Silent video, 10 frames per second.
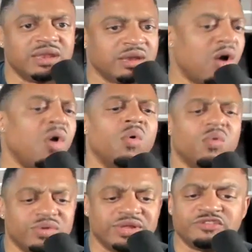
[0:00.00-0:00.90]

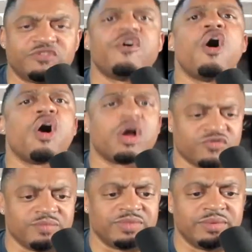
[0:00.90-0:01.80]
No, he's far
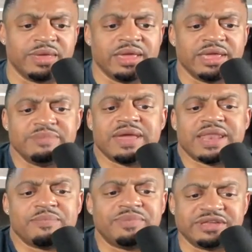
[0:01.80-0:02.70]
from the... He
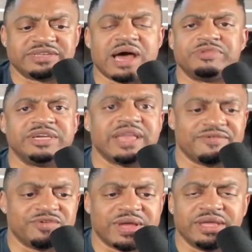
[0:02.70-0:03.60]
may not be a top 10
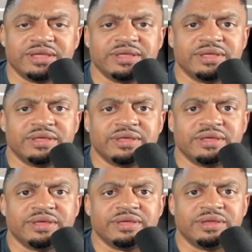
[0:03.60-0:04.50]
heavyweight.
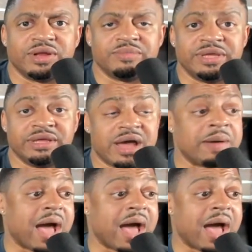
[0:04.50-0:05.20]
You know what I mean?